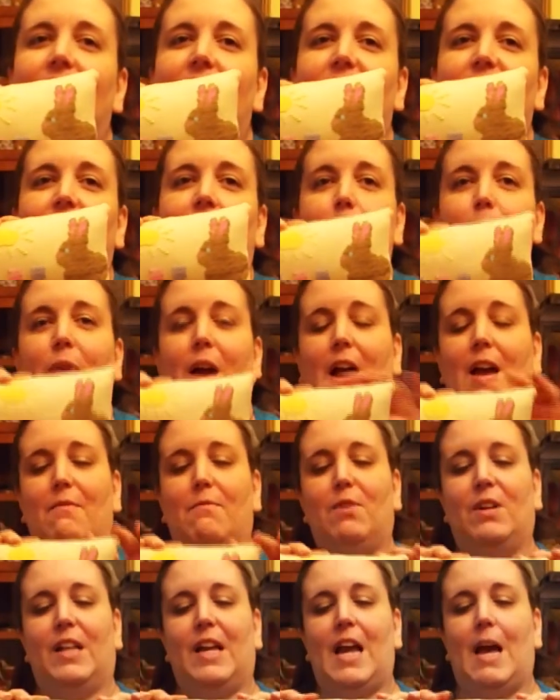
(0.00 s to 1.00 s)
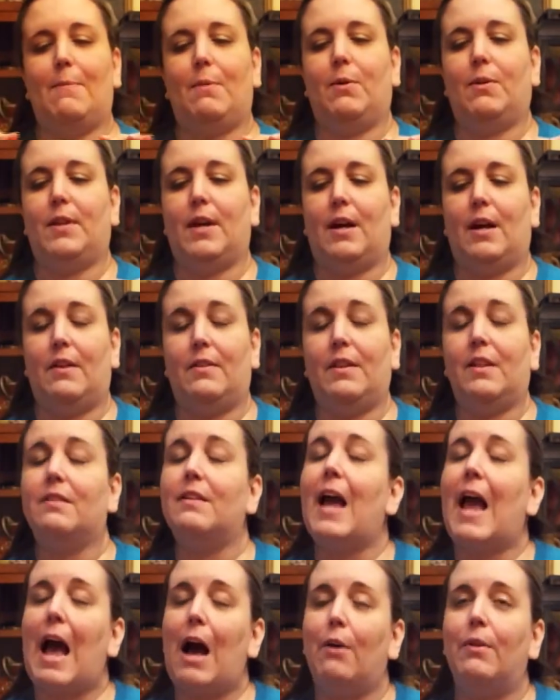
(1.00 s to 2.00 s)
But I'm really happy with
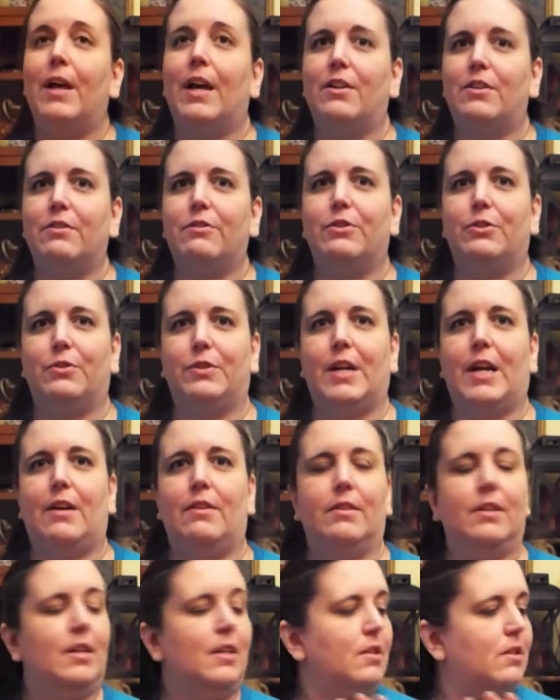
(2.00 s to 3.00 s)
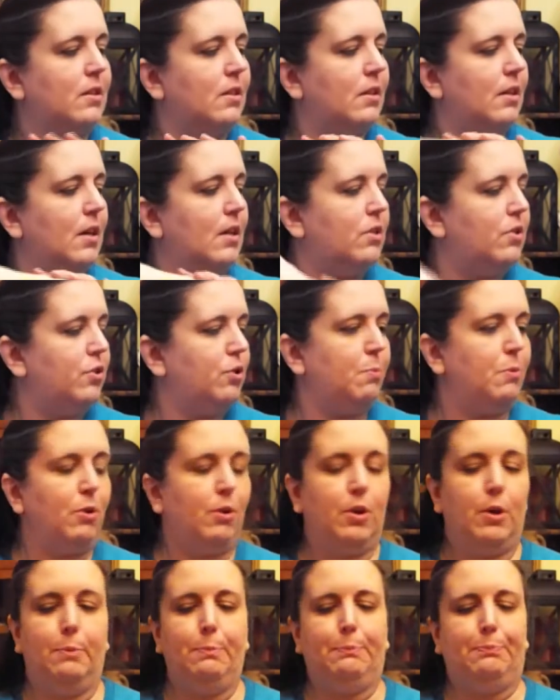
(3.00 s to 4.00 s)
how that turned out. It's super
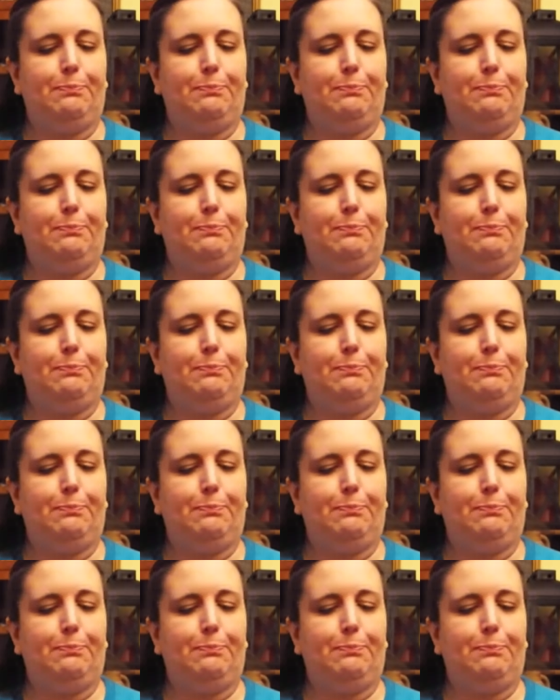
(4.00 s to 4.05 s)
cute.